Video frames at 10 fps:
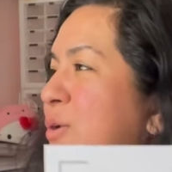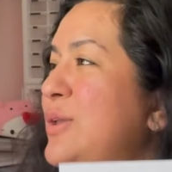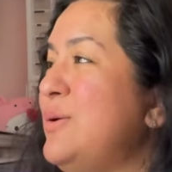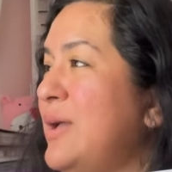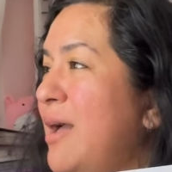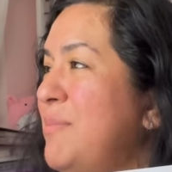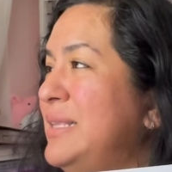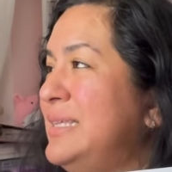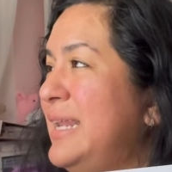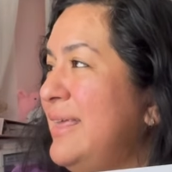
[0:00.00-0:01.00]
You
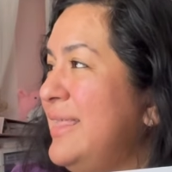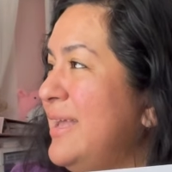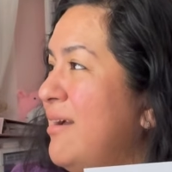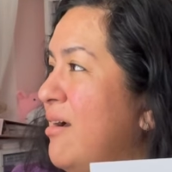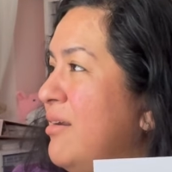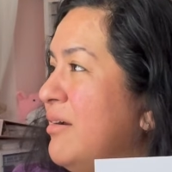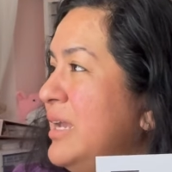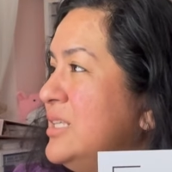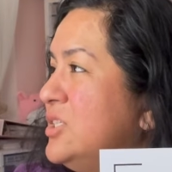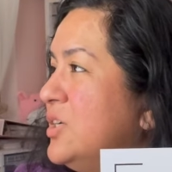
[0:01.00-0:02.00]
commented, I think, on our
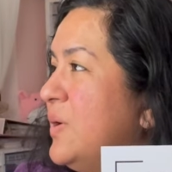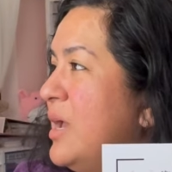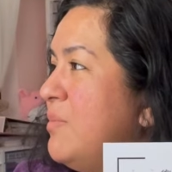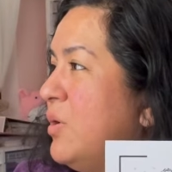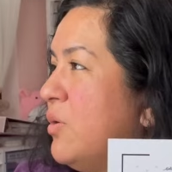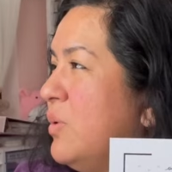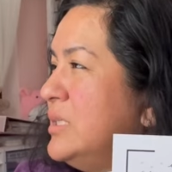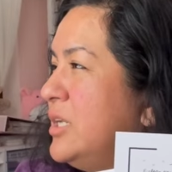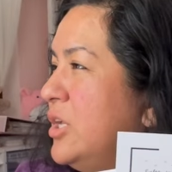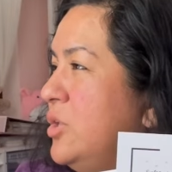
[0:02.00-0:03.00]
Instagram, or was
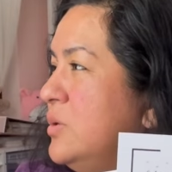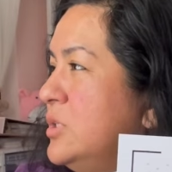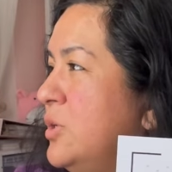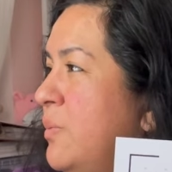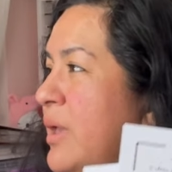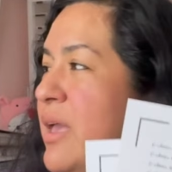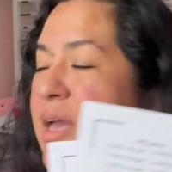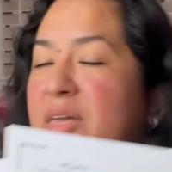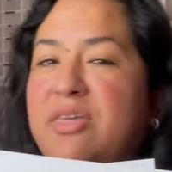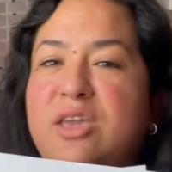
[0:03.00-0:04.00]
it on YouTube?
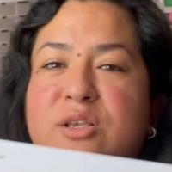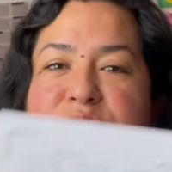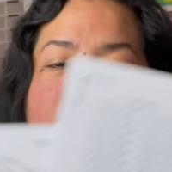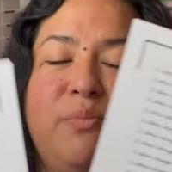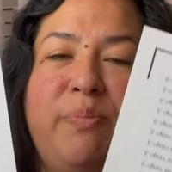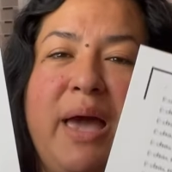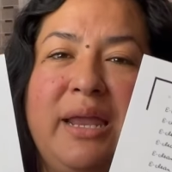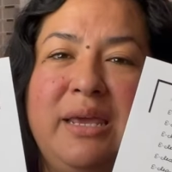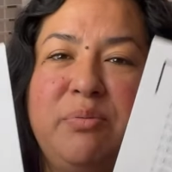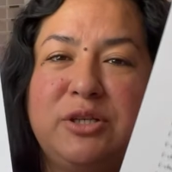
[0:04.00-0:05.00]
Thank you so
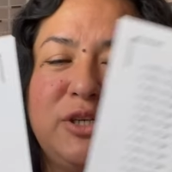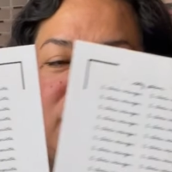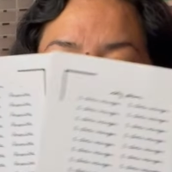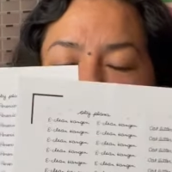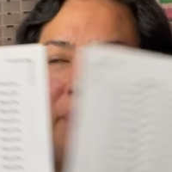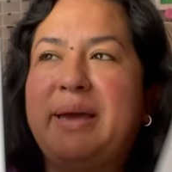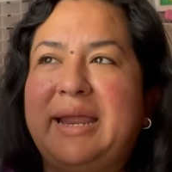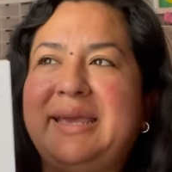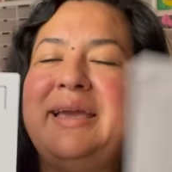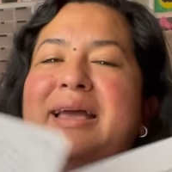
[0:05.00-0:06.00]
much, Patricia,
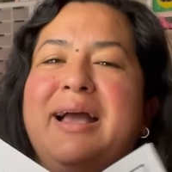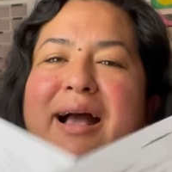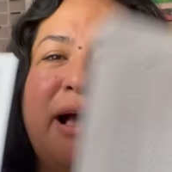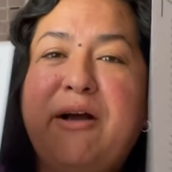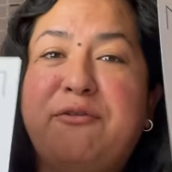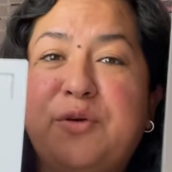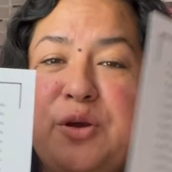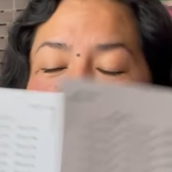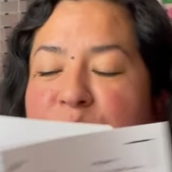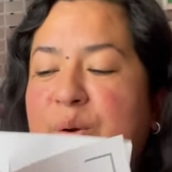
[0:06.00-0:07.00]
for
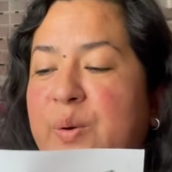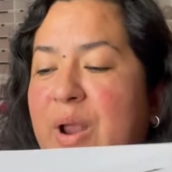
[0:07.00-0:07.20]
your order.